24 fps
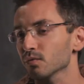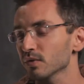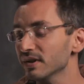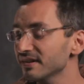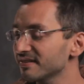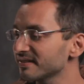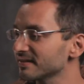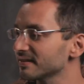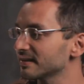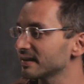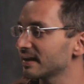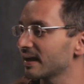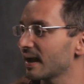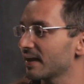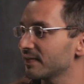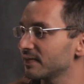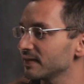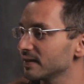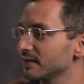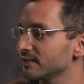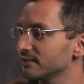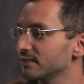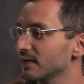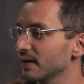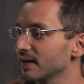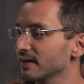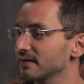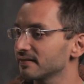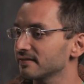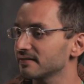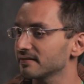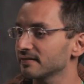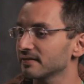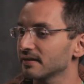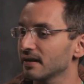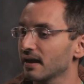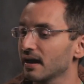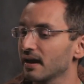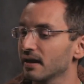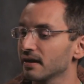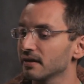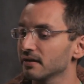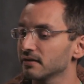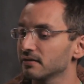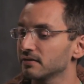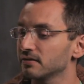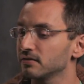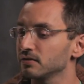recently got the advice
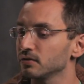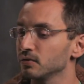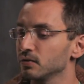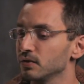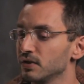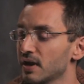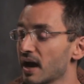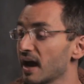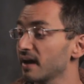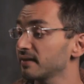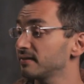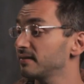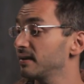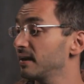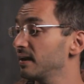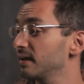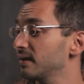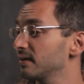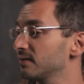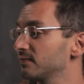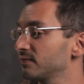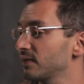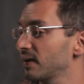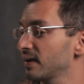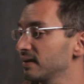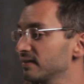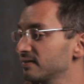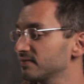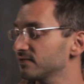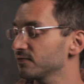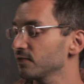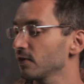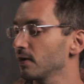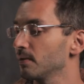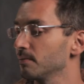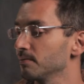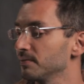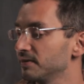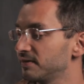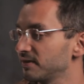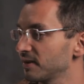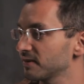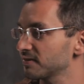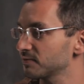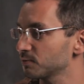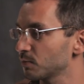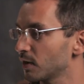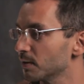to not take advice from
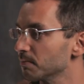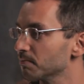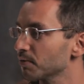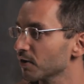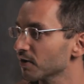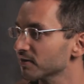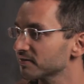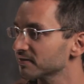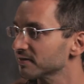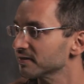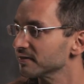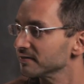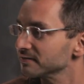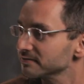just one person.